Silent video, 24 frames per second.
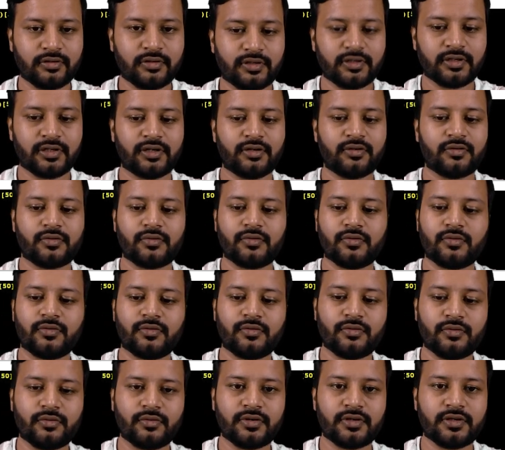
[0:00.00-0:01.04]
and
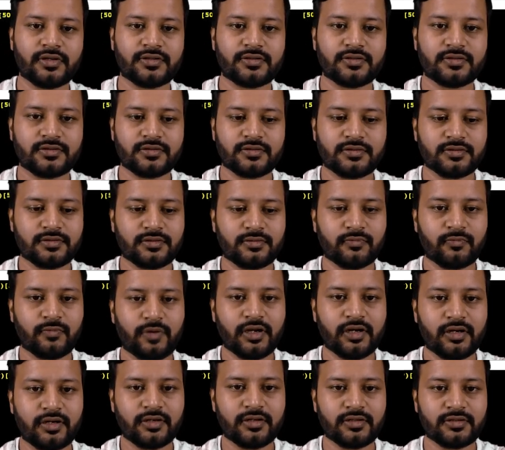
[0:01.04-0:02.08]
O is
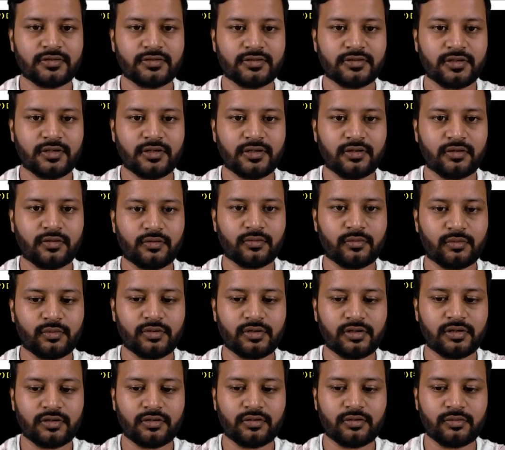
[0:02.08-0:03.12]
1 is
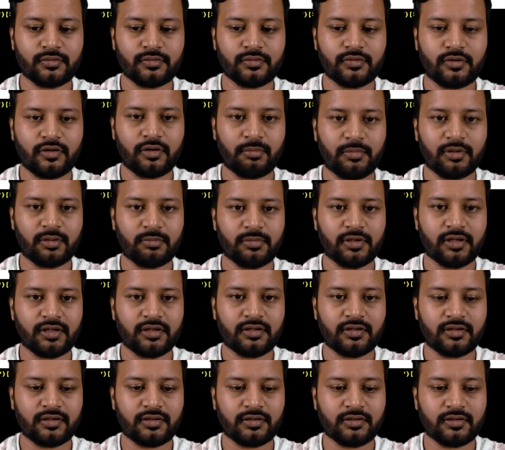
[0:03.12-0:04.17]
equal to, or maybe
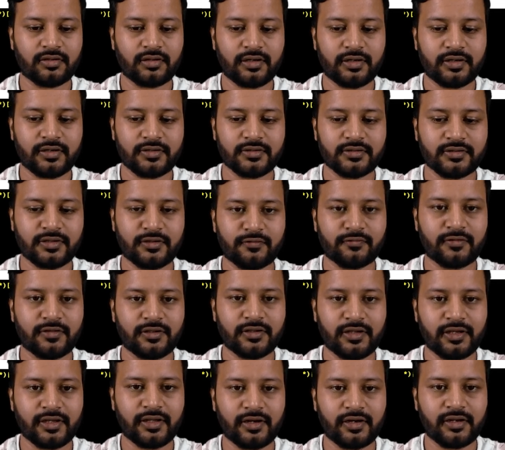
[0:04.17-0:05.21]
let us give
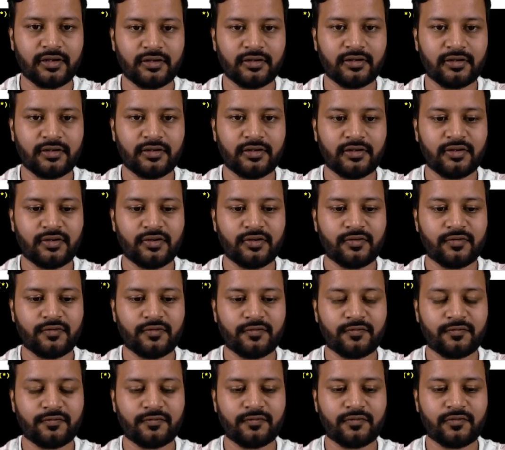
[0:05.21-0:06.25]
the array
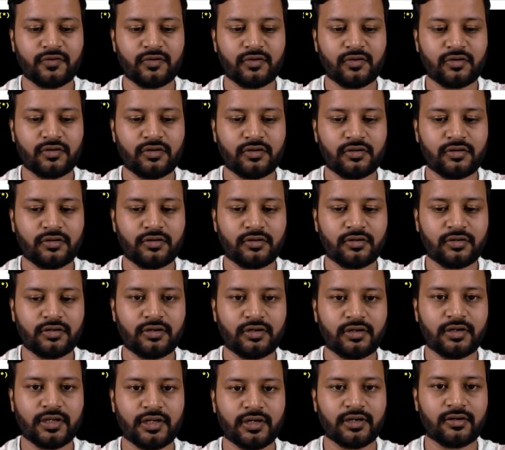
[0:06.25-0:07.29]
for
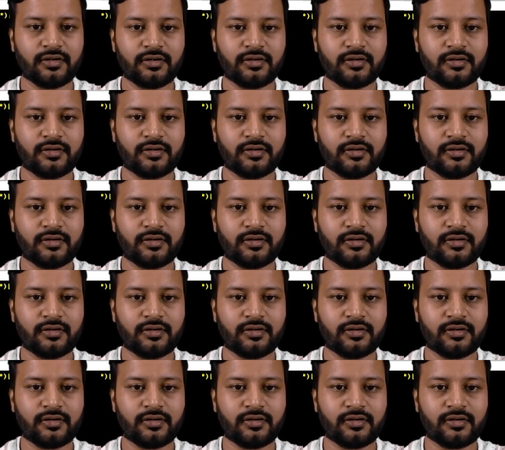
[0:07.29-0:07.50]
10